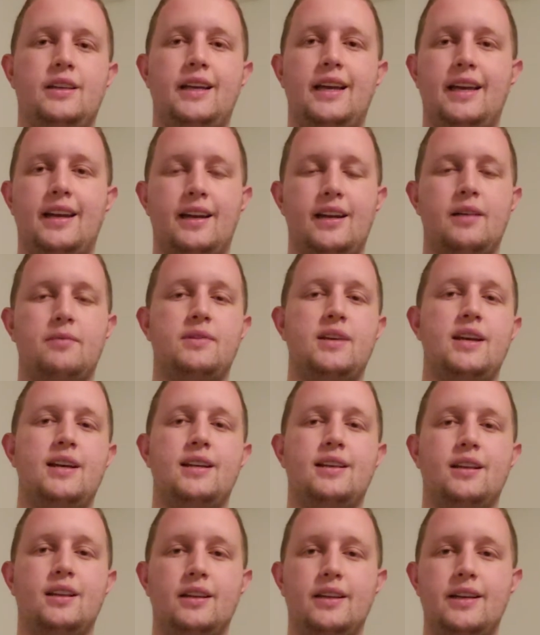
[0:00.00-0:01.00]
they ended up taking
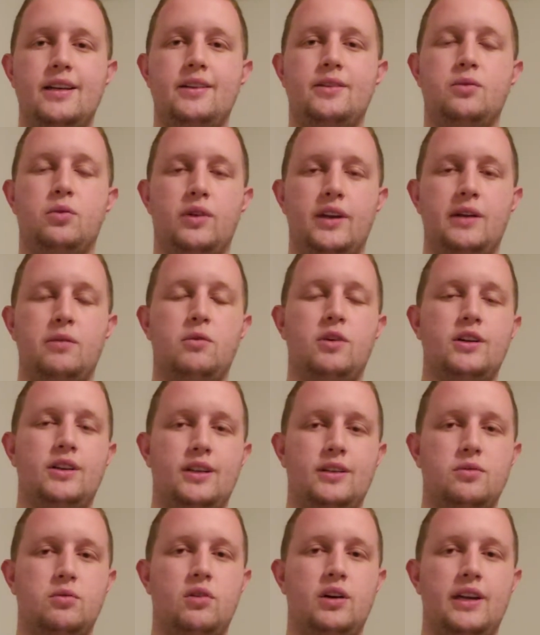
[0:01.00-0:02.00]
the lead
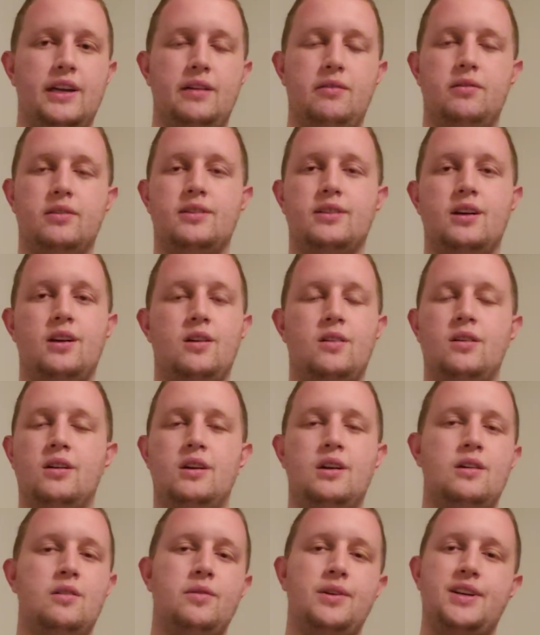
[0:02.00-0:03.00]
21-20. So
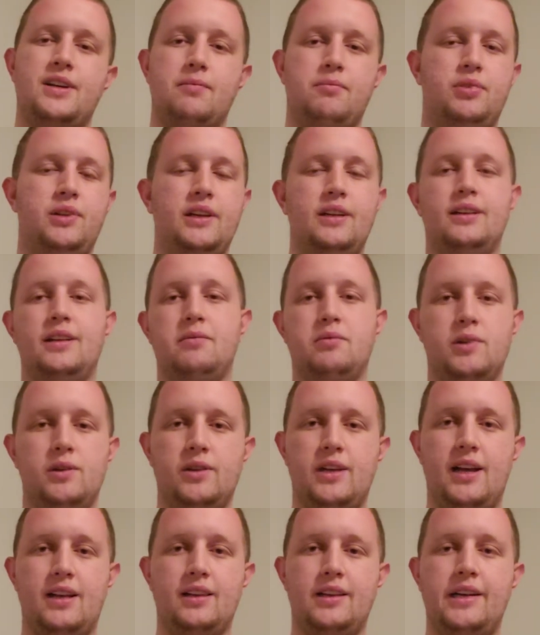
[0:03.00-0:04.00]
we completely blew
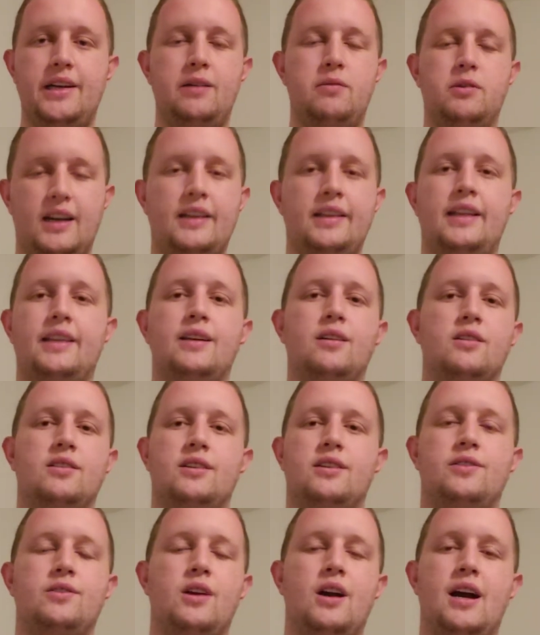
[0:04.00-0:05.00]
that lead. And then there was a
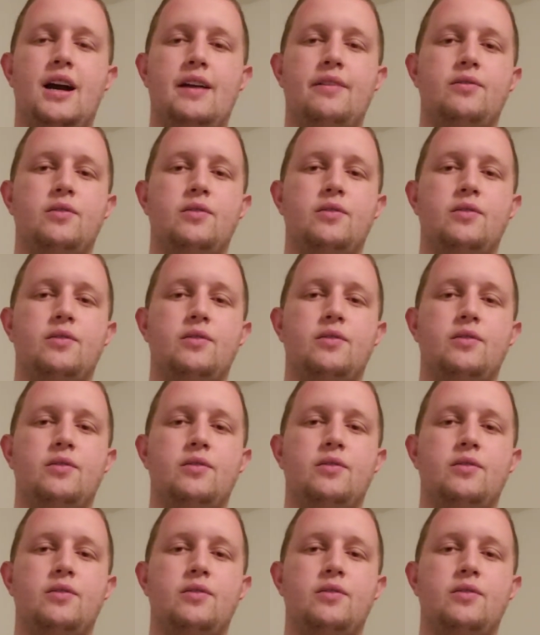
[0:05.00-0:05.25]
drive